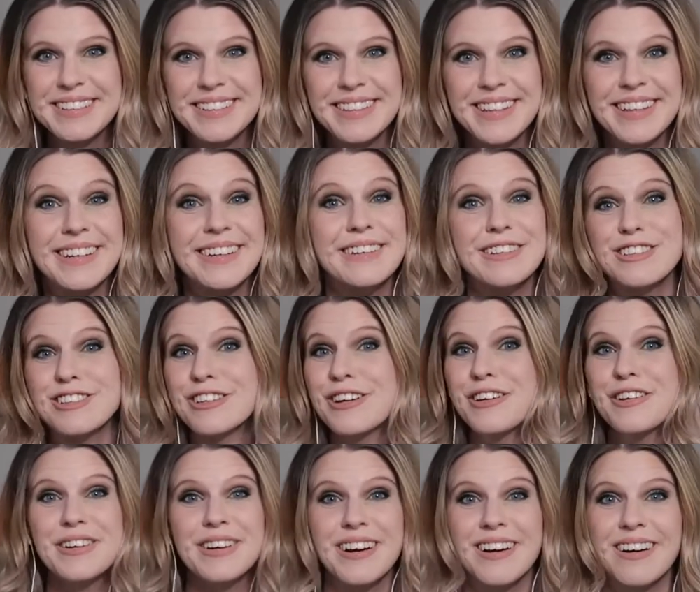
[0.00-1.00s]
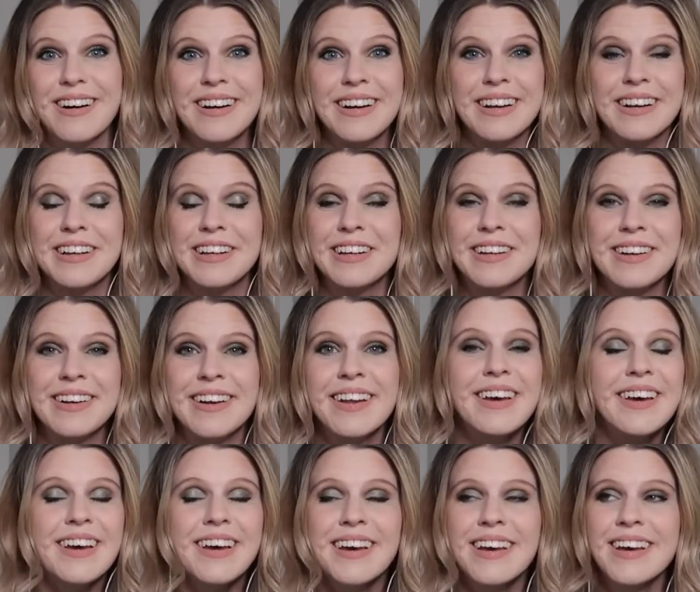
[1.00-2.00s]
things going on in
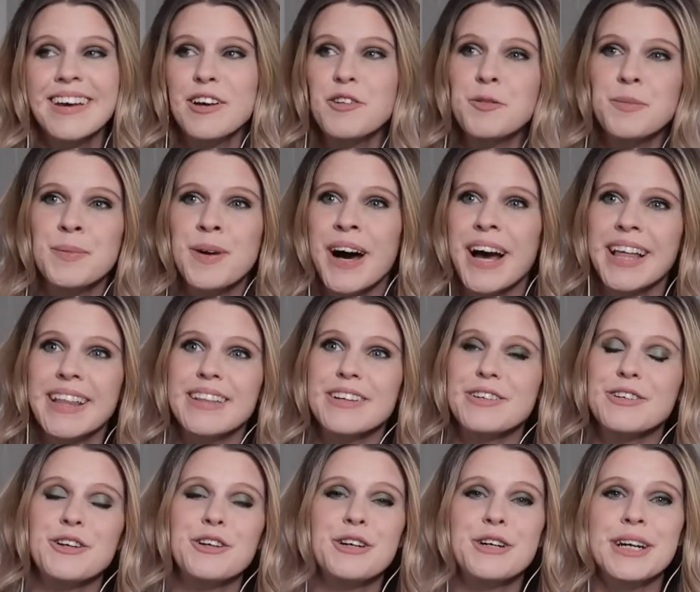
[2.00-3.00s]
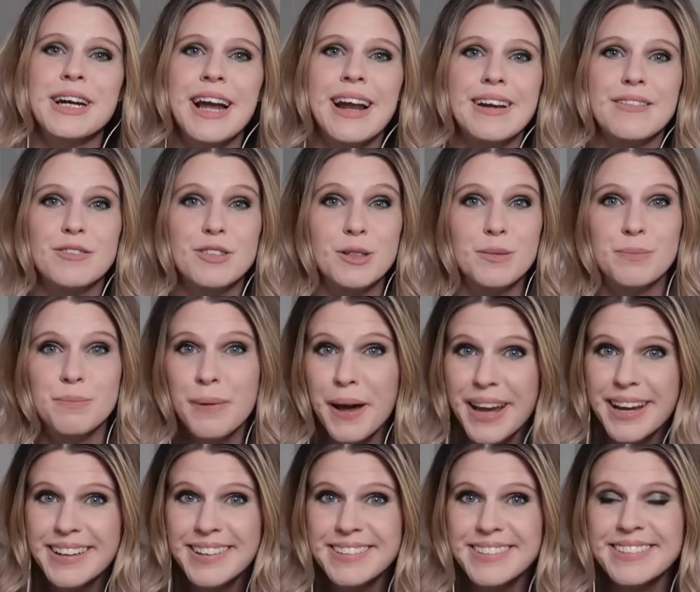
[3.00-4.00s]
my little creative
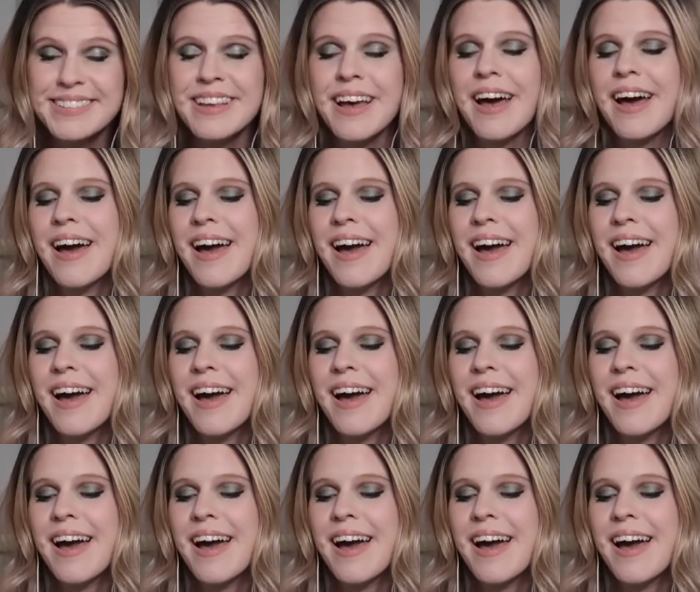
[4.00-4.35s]
space.